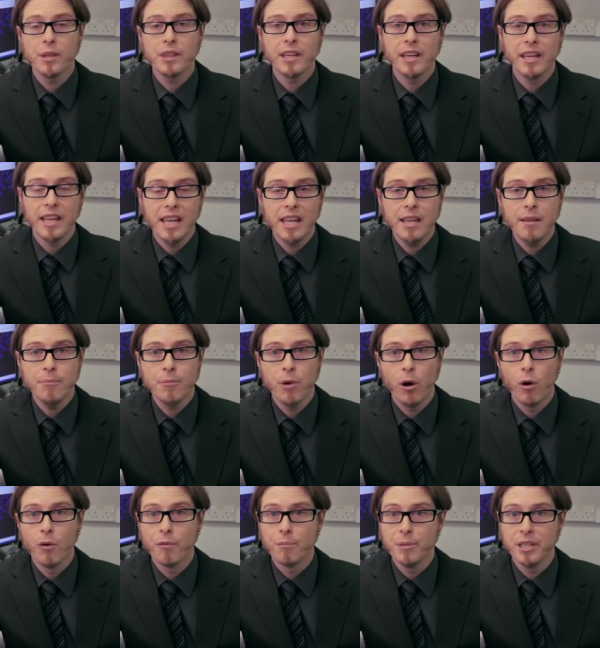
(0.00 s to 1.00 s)
with the aim
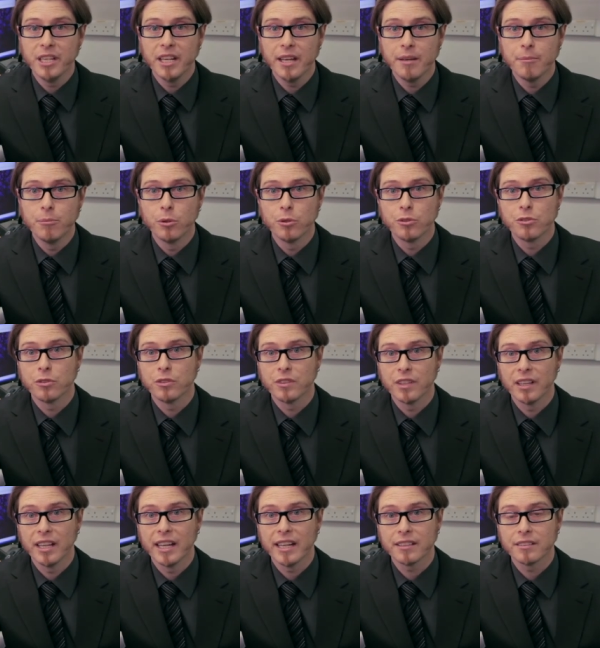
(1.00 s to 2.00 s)
of being able to
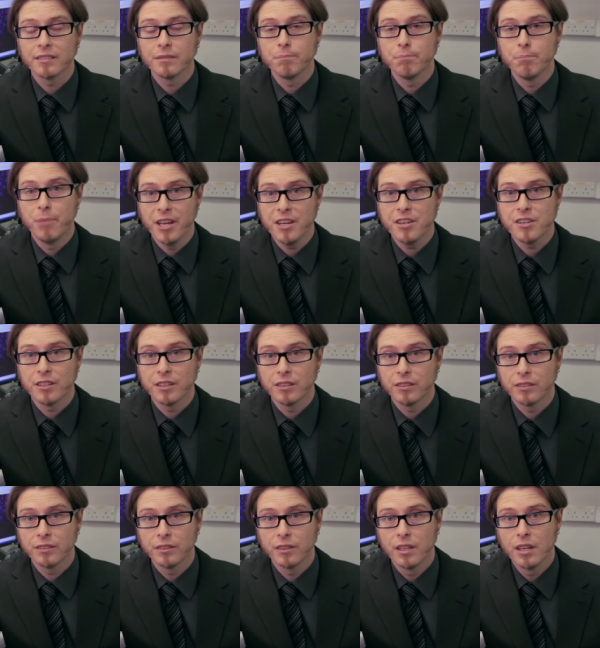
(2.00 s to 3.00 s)
select
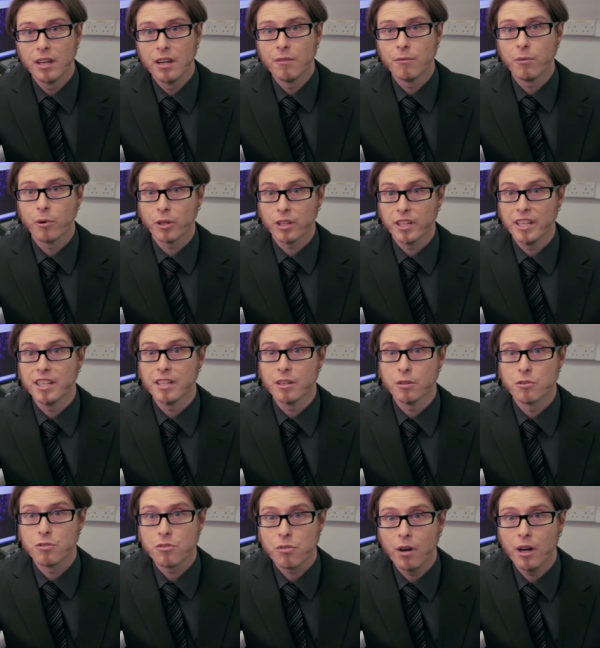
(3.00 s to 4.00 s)
patients for clinical
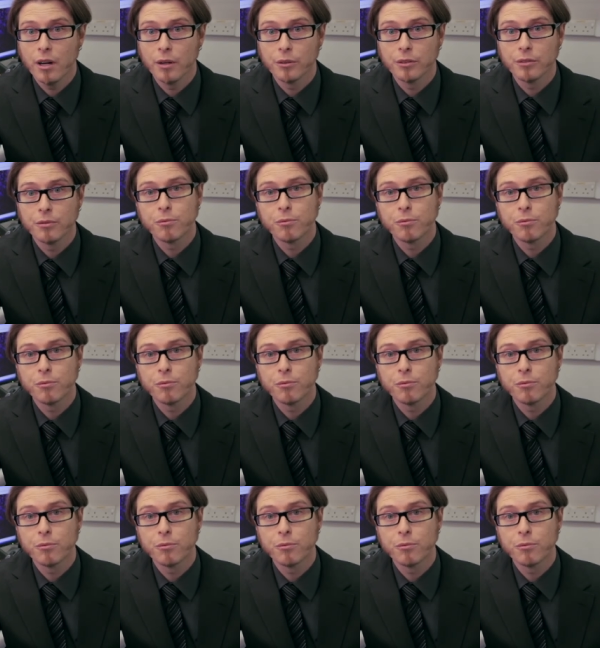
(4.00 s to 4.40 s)
trials